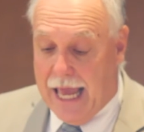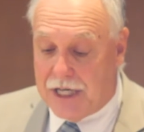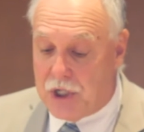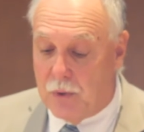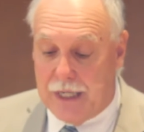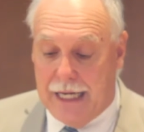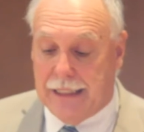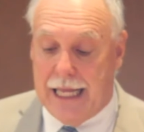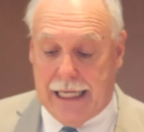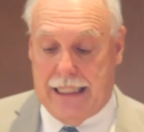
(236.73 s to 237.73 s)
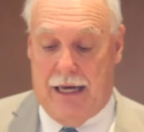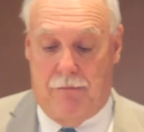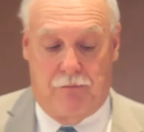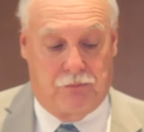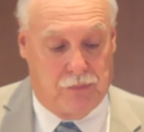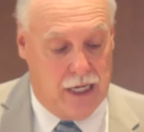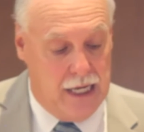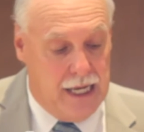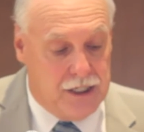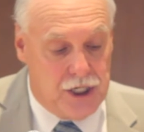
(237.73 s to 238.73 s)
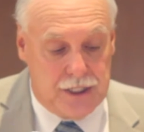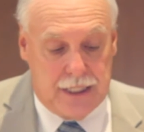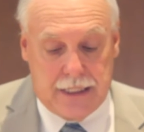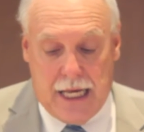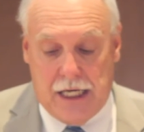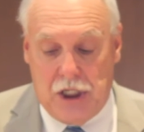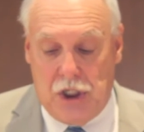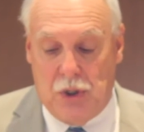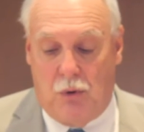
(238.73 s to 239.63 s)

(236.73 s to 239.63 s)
And don't neglect them. Jesus said,